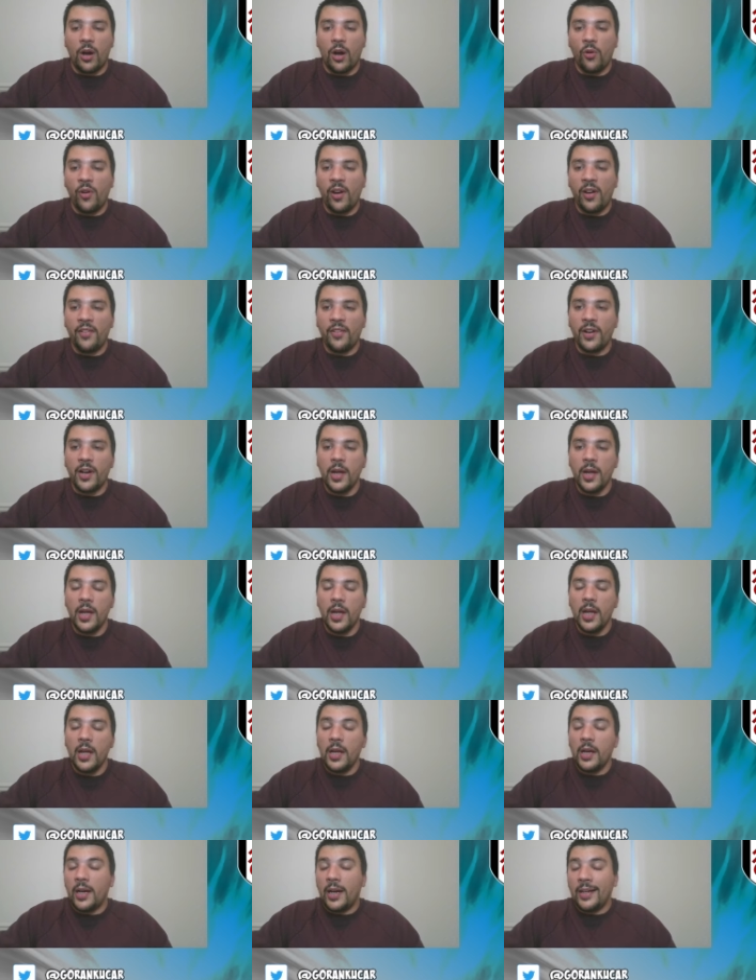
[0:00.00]
However,
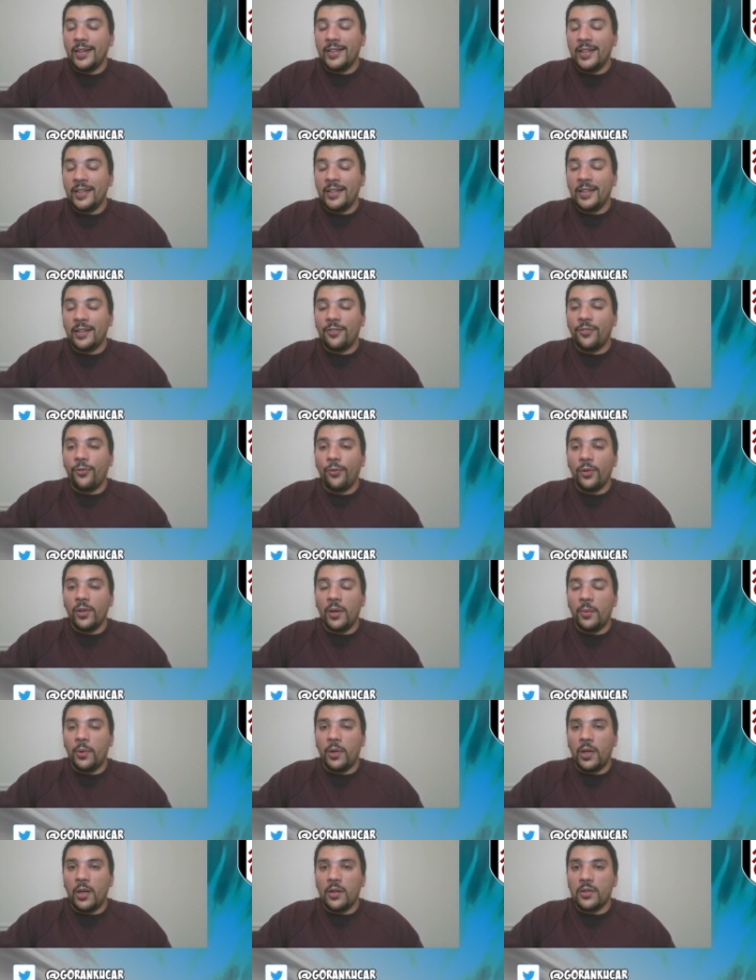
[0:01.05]
I think that
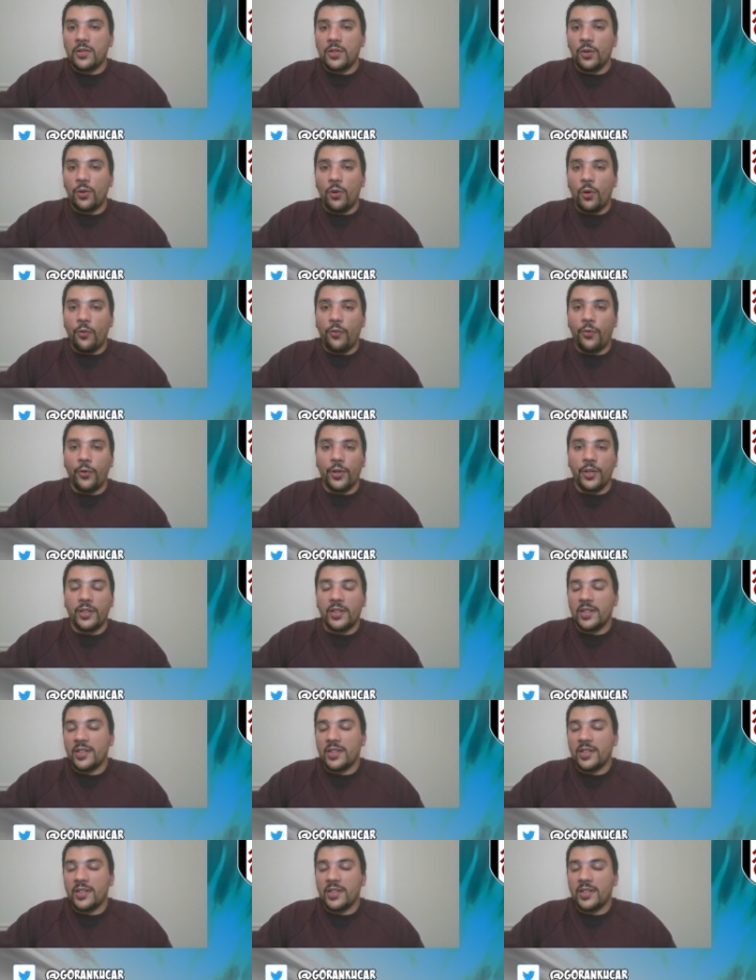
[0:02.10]
Fulham will also go for it.